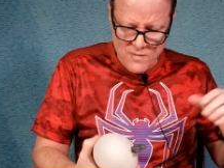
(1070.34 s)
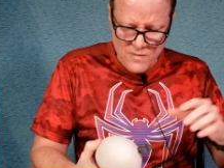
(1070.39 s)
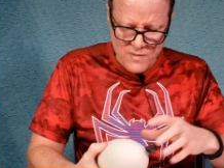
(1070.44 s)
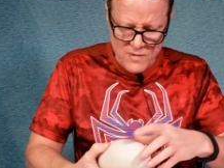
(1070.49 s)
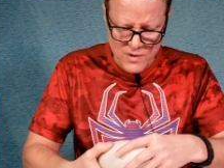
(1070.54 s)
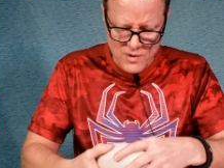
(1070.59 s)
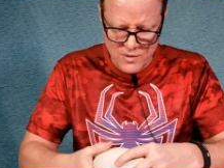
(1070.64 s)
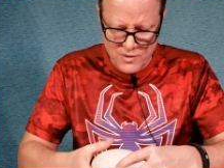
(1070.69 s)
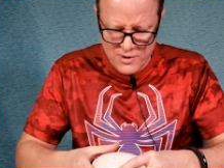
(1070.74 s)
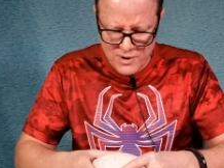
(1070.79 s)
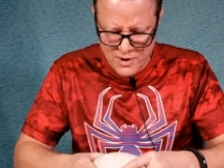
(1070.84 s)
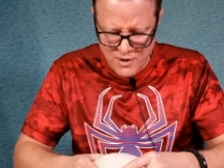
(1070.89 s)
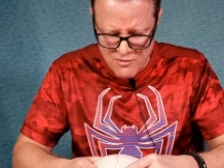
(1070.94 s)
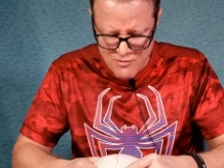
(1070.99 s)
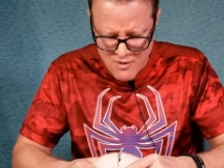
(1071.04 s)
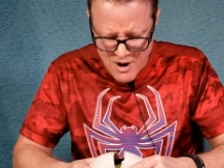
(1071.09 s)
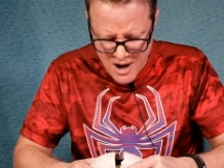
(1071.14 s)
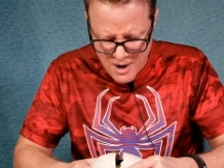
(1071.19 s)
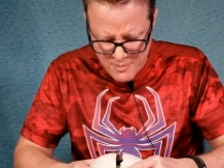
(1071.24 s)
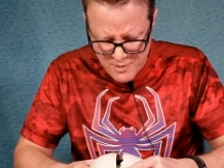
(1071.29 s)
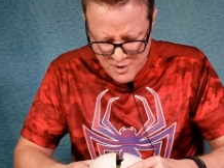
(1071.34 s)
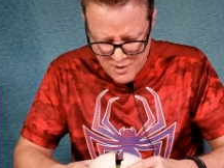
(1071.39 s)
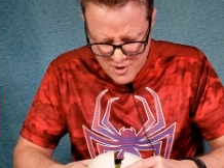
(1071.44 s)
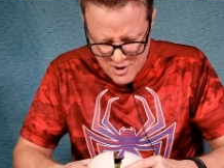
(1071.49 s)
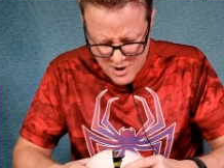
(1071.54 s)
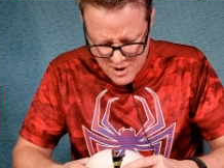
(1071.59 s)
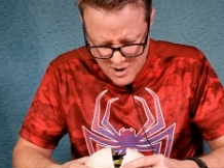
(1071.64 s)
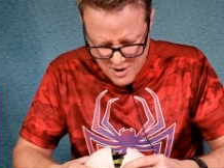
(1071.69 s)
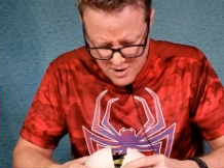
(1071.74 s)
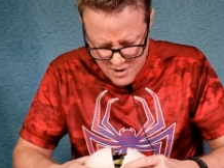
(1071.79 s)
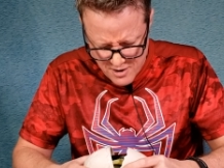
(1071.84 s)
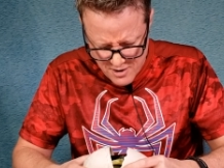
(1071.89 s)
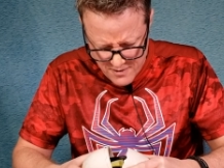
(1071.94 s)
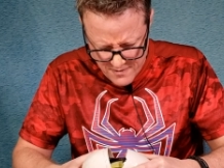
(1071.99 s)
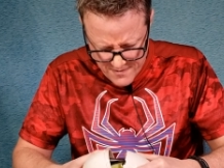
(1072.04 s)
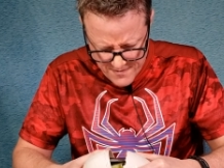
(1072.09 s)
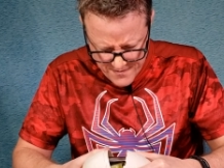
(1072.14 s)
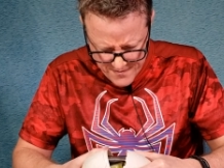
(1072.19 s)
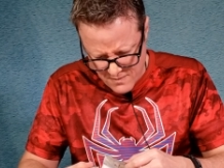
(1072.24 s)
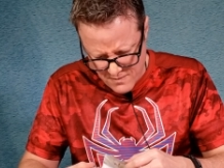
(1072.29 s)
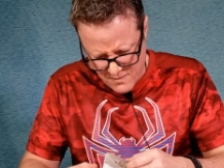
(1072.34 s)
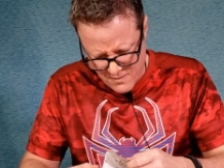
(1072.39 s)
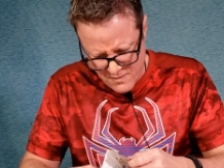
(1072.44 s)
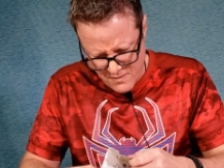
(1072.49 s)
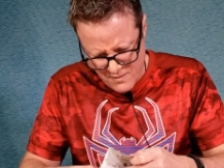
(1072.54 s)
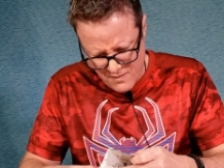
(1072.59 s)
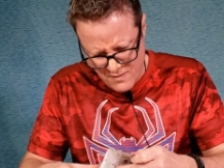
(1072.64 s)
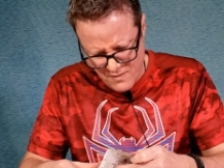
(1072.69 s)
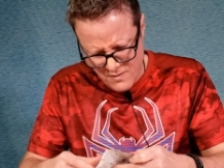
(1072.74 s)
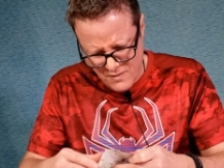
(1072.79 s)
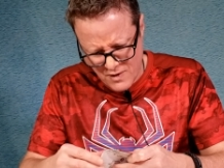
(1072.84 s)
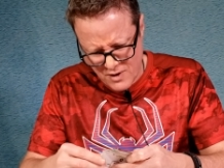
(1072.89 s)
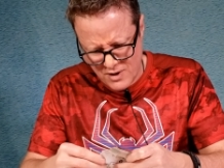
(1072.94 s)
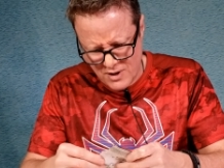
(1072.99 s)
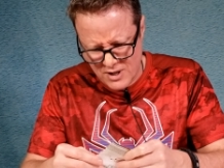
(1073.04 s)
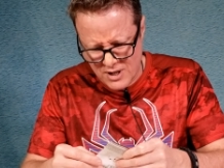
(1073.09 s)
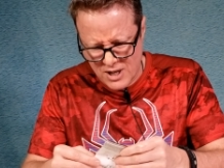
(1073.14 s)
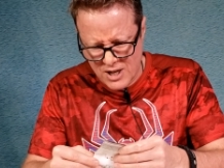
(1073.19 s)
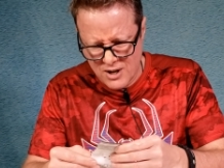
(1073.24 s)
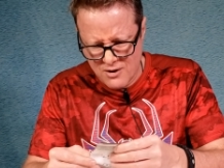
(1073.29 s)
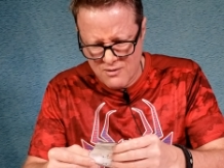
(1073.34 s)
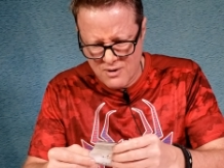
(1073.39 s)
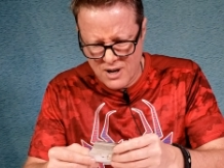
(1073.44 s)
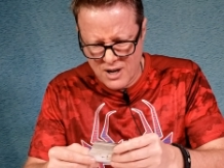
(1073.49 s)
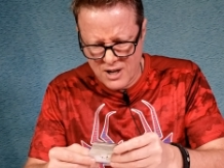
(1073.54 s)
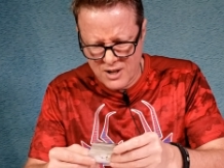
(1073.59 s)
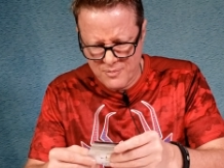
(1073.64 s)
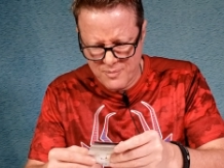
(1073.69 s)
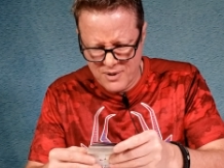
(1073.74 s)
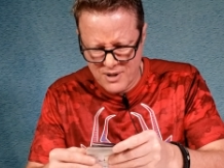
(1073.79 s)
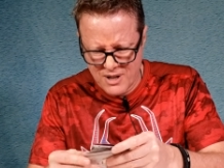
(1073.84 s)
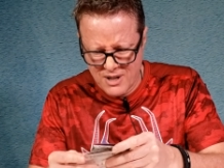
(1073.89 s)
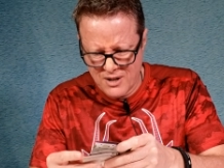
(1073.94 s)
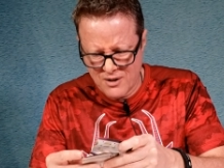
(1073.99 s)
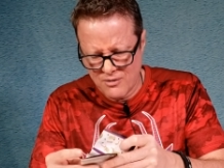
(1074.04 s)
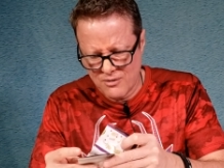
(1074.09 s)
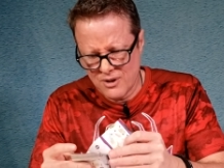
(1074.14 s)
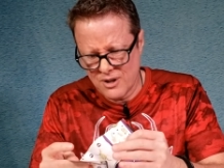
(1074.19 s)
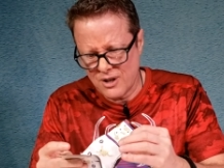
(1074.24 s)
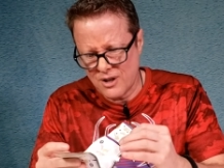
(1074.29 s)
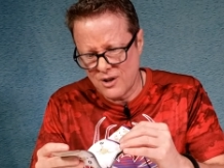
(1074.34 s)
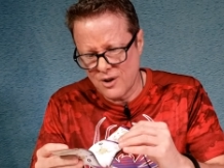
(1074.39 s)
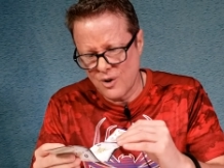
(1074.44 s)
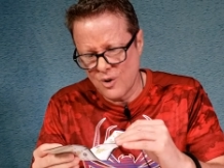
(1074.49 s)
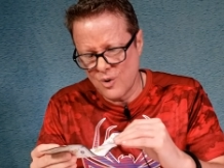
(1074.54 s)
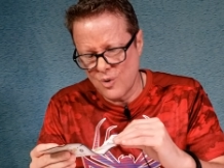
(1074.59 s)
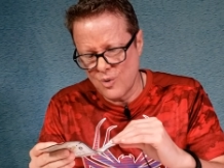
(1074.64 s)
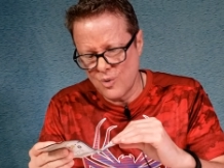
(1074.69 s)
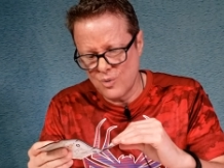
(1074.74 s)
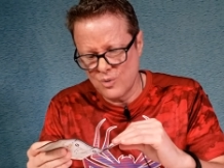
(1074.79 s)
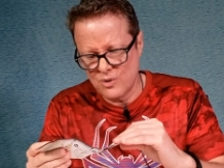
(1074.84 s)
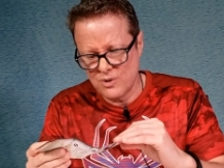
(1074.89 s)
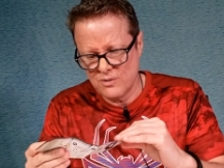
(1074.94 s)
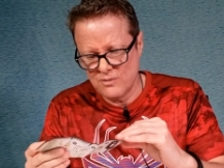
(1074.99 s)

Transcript: So is there a raptor in here? Mm, this is a T-Rex, but he don't look gold.